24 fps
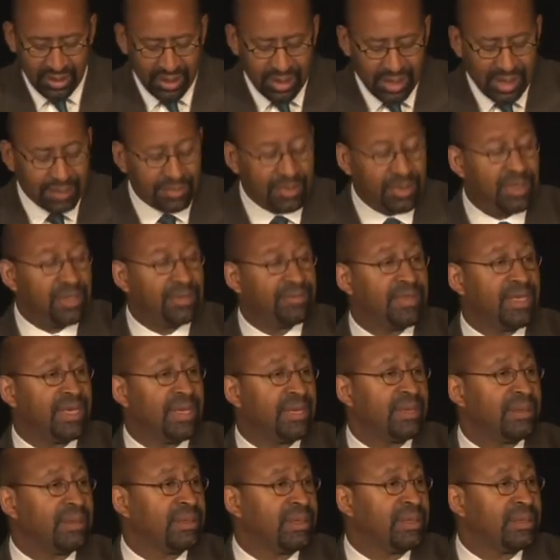I believe
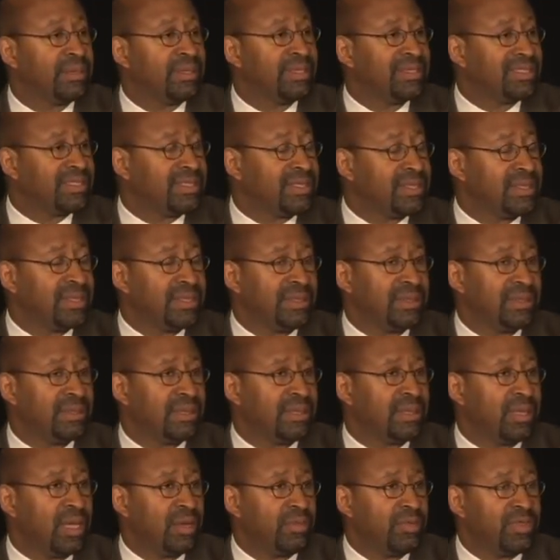that this city,
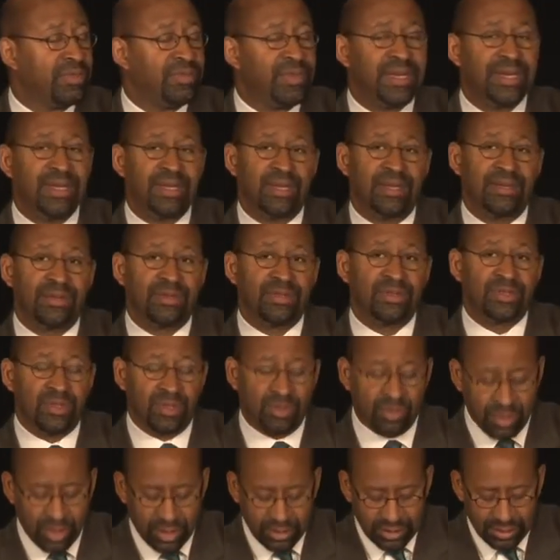along with many others
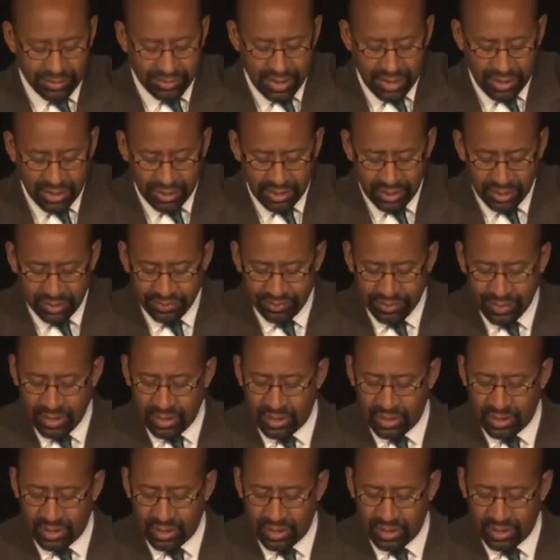across America,